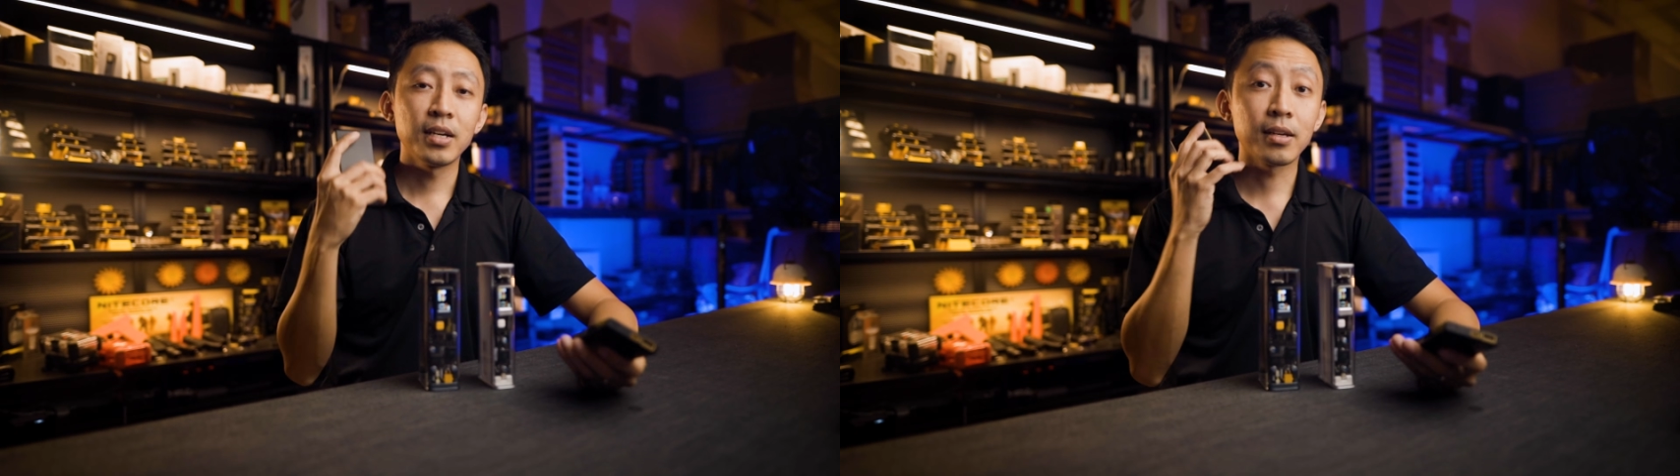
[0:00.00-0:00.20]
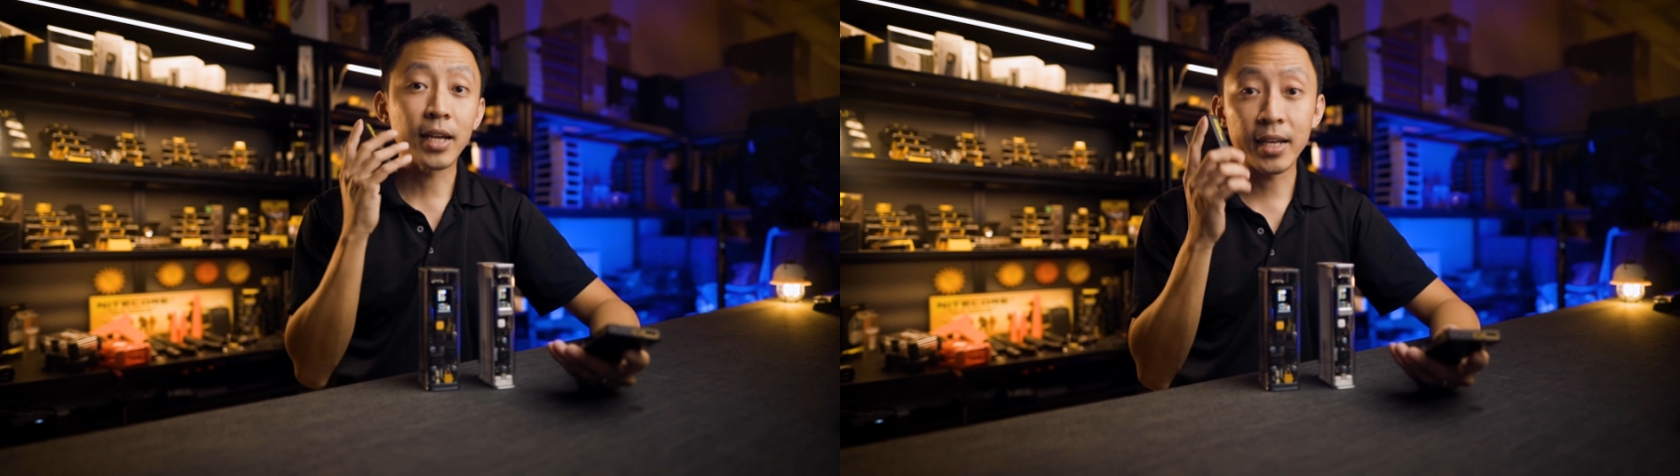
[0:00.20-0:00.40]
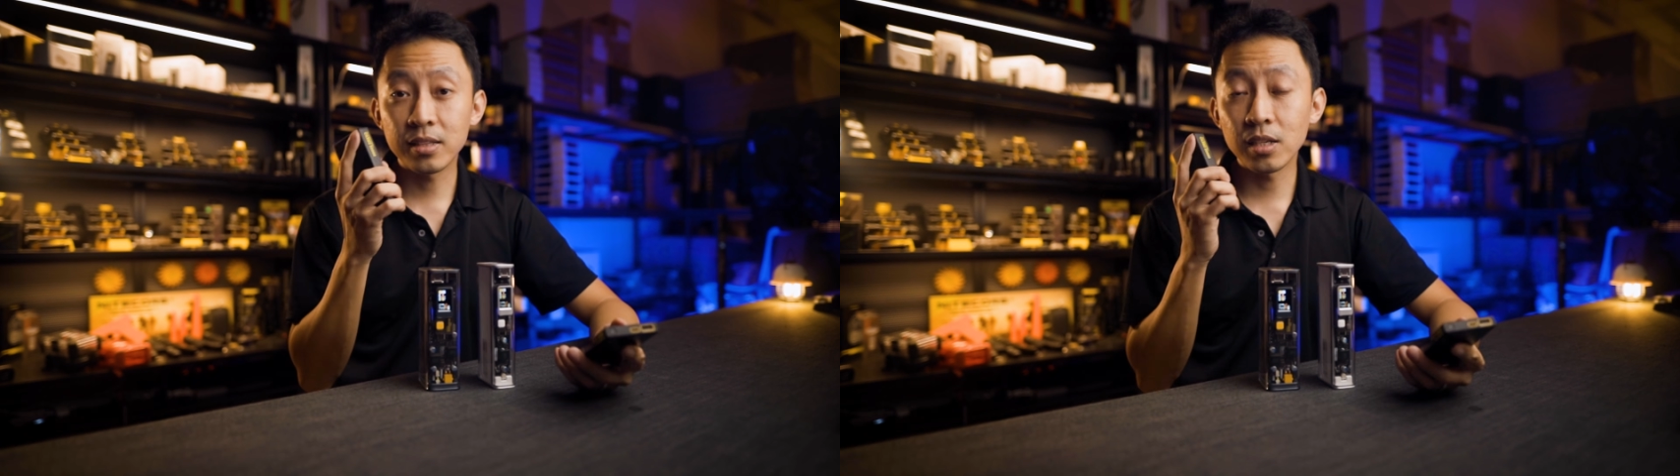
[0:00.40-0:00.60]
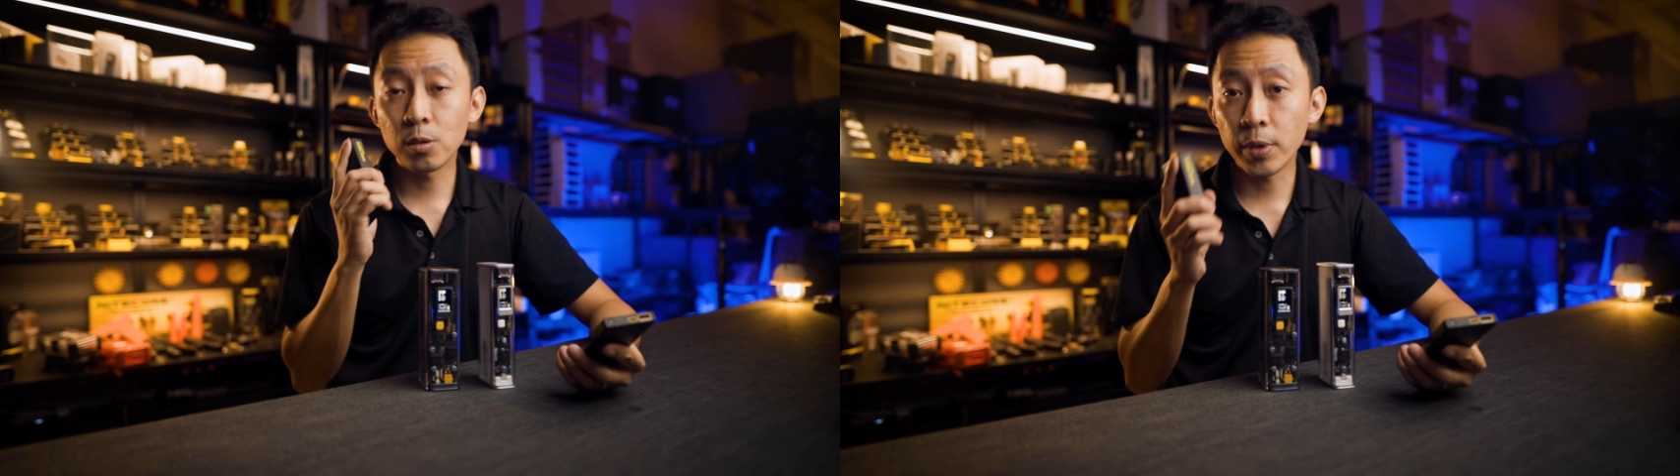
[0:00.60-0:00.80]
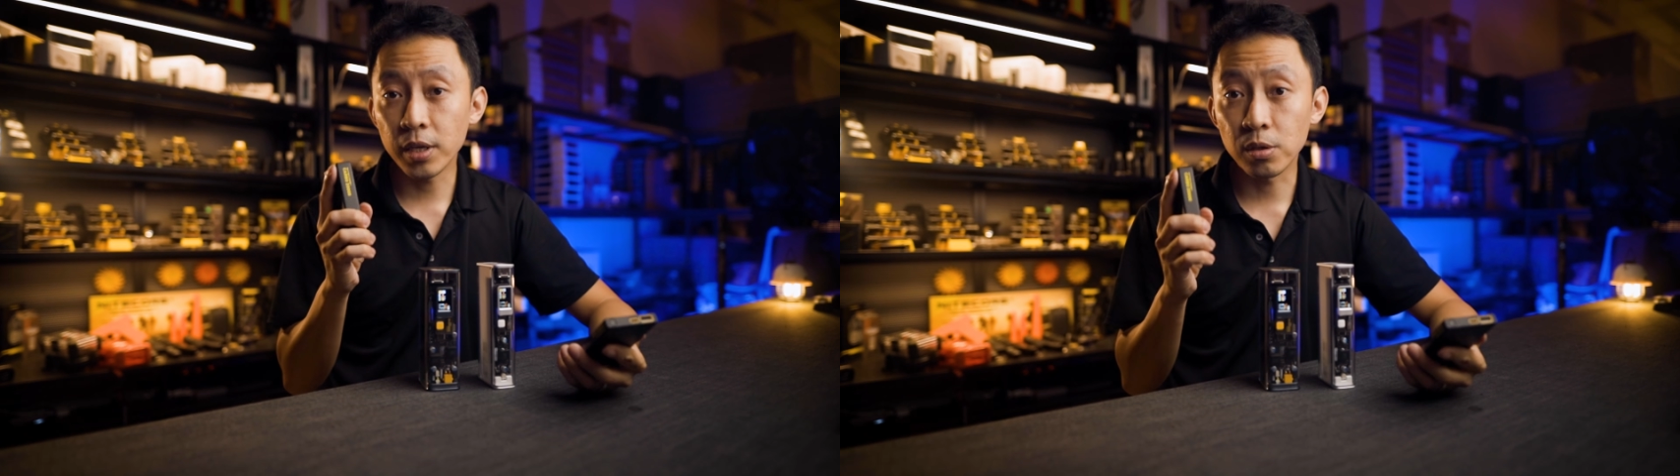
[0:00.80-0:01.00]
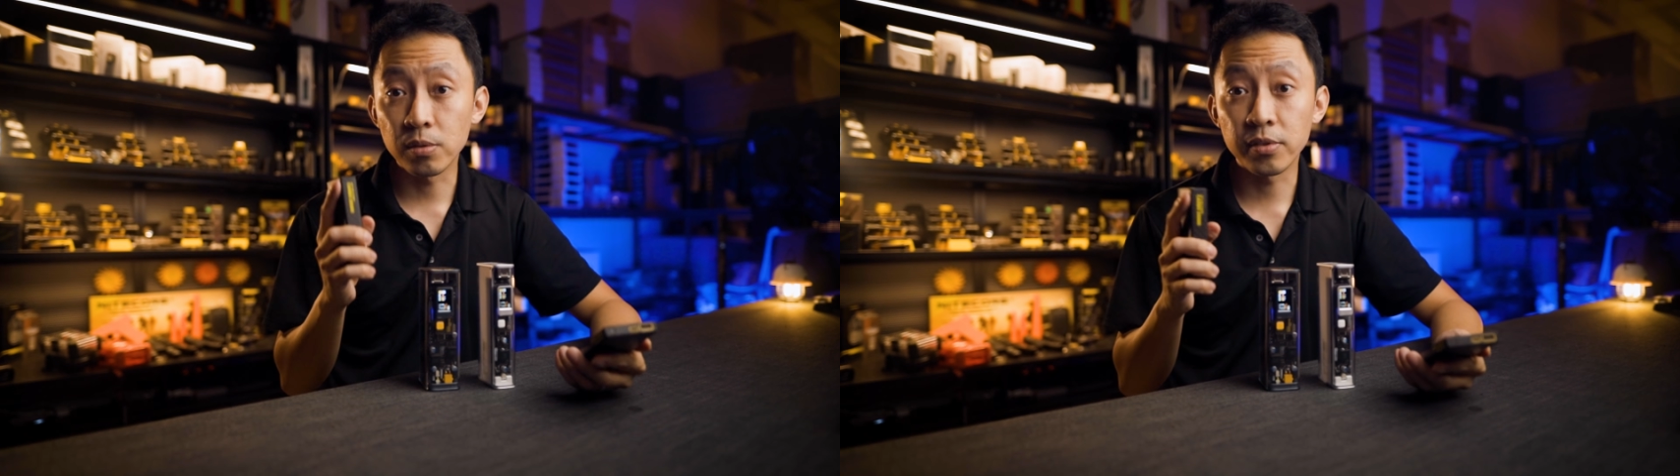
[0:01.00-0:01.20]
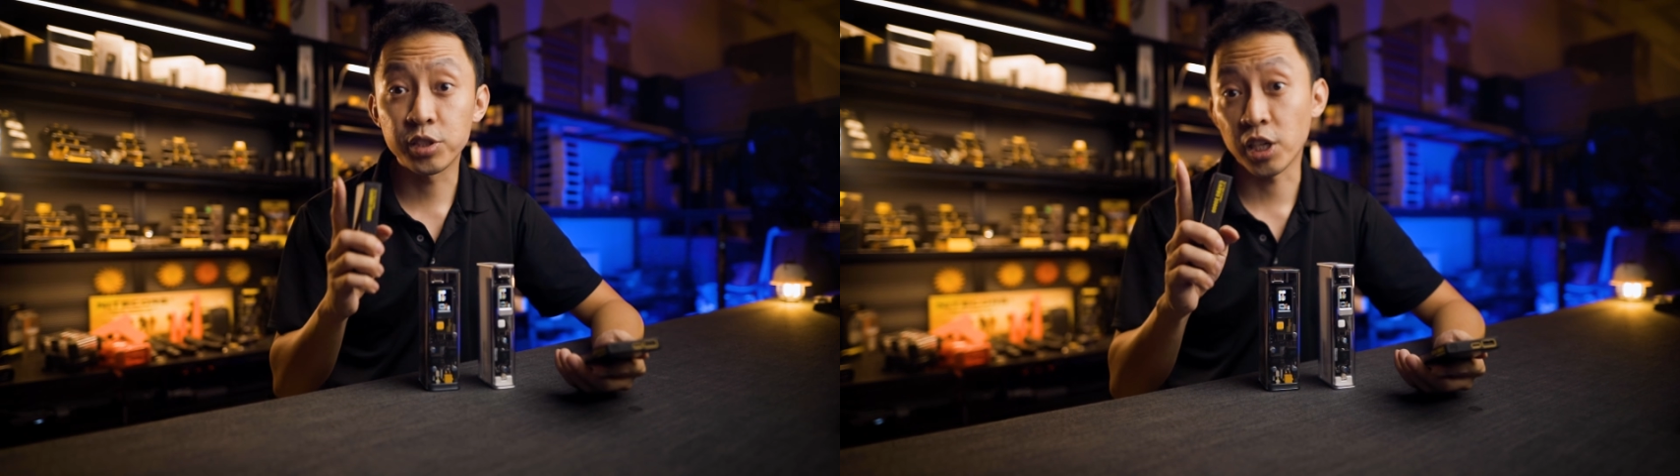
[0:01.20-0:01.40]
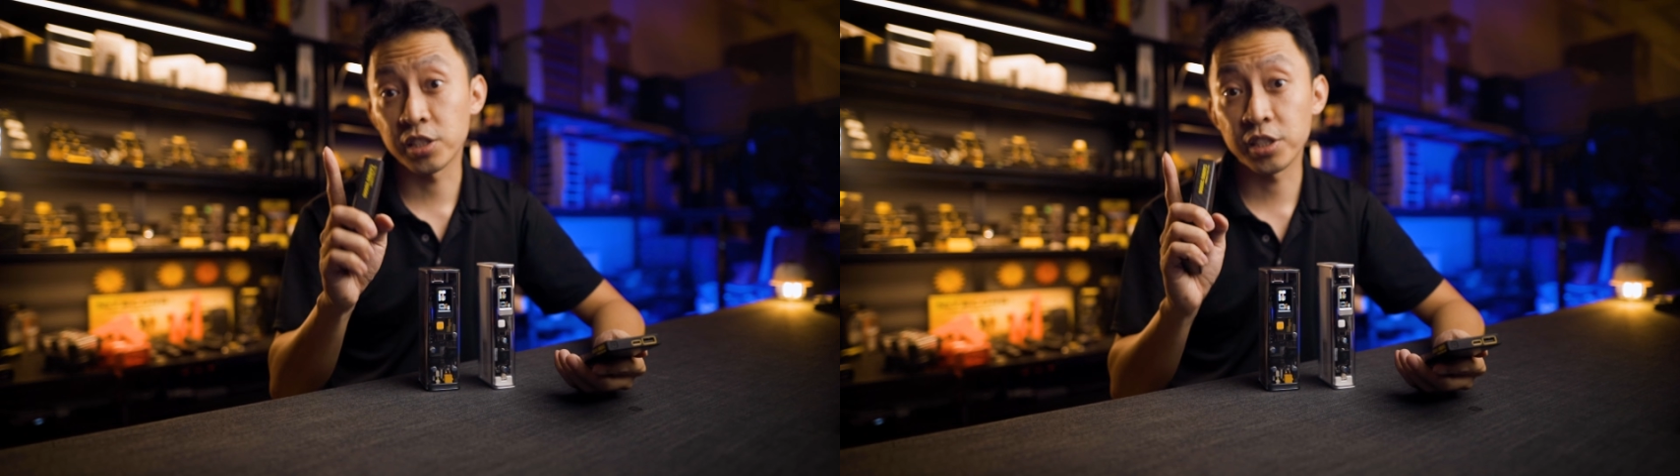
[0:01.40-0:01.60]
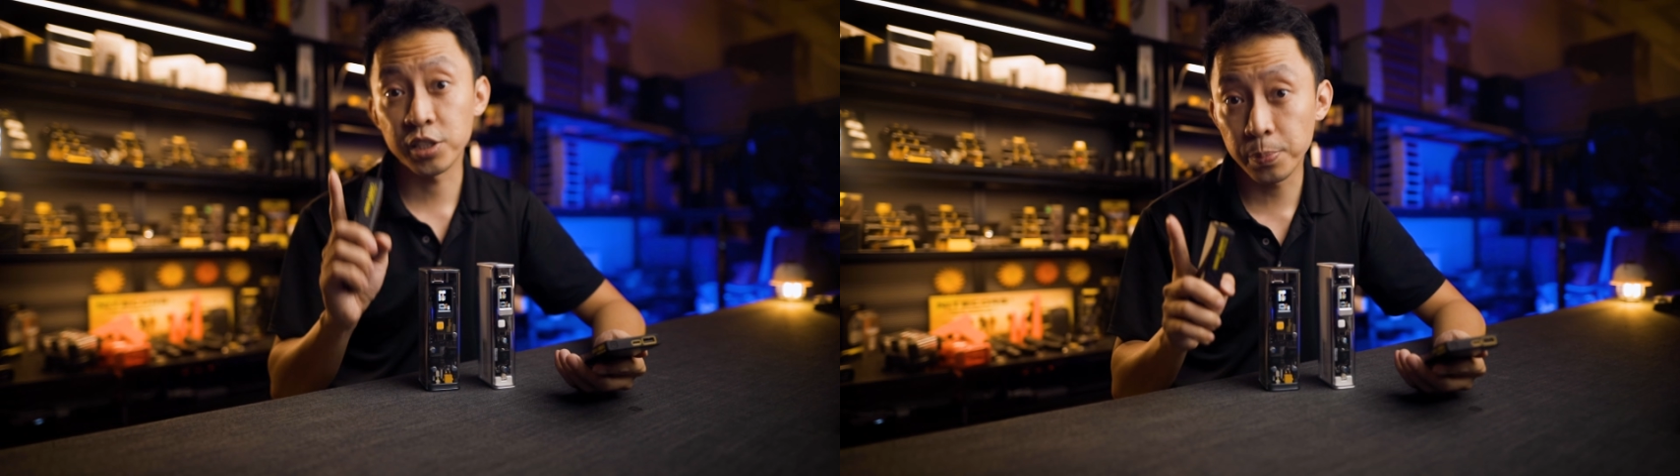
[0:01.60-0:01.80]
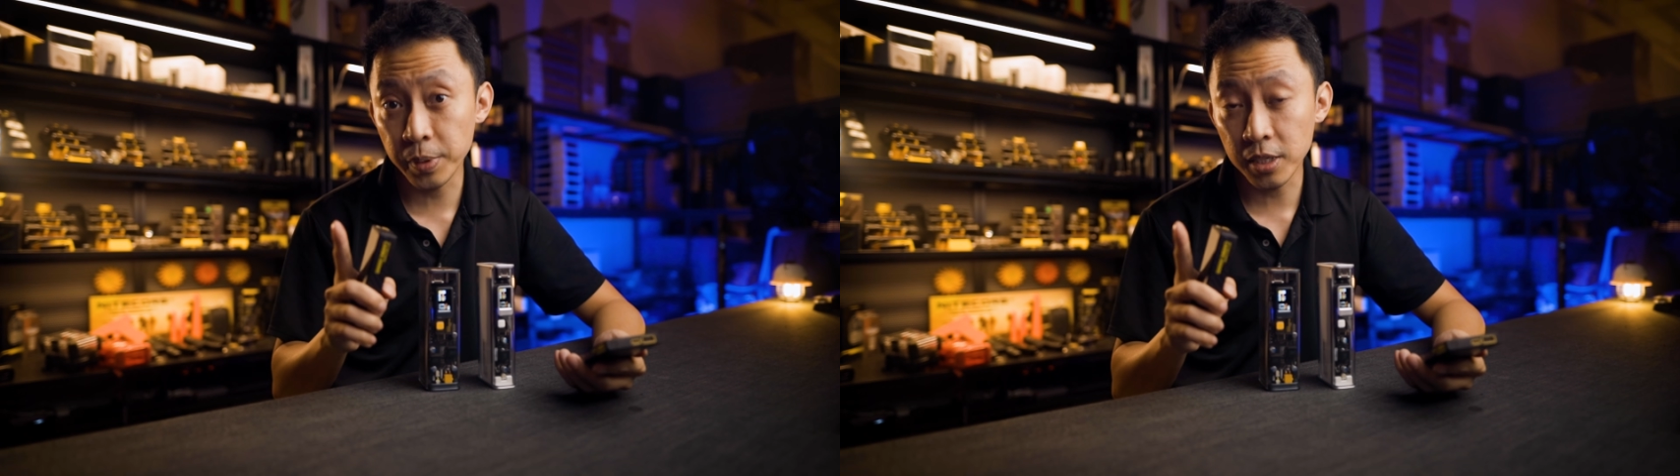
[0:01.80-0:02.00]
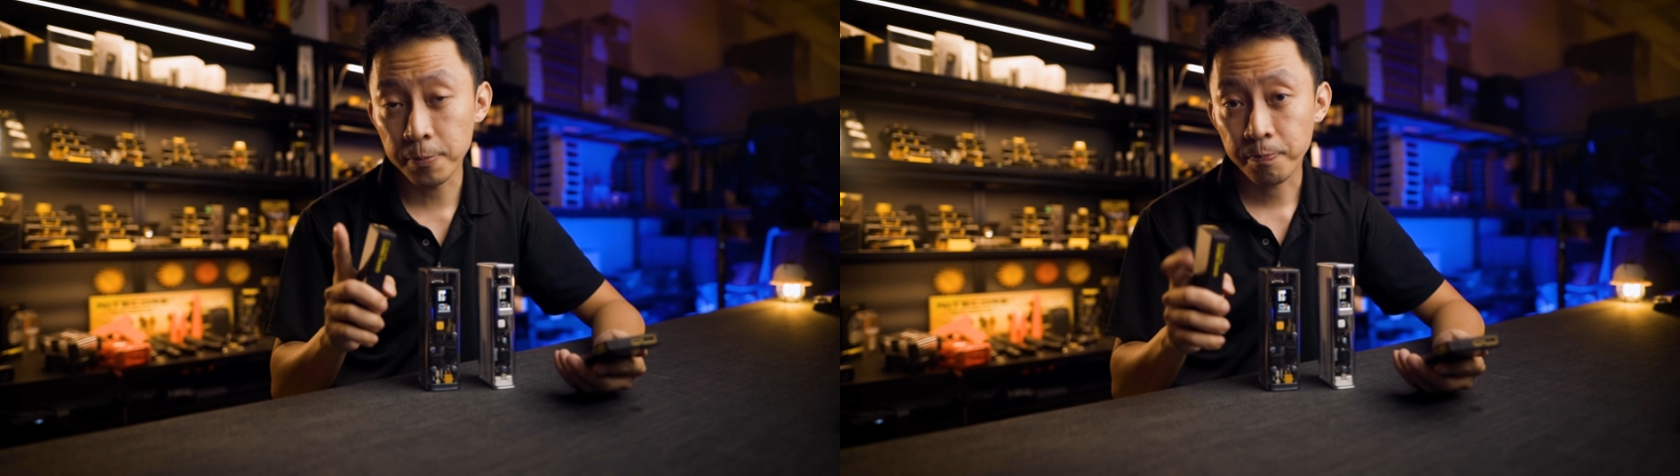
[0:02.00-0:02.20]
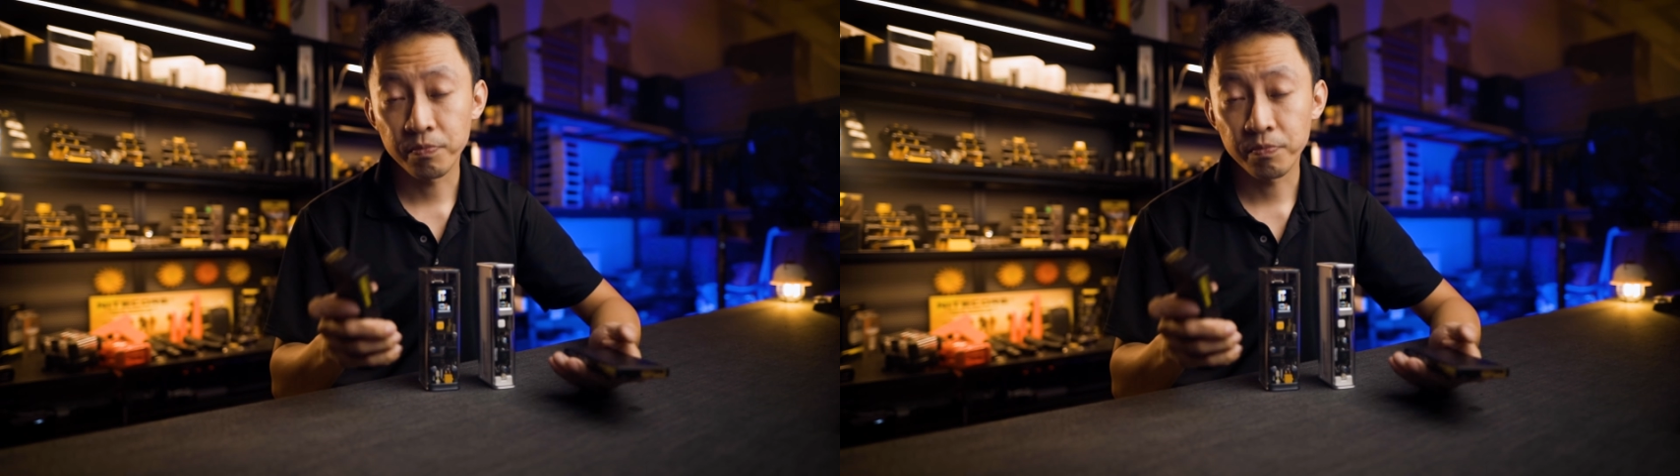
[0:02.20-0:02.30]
lighter weight over charging speed,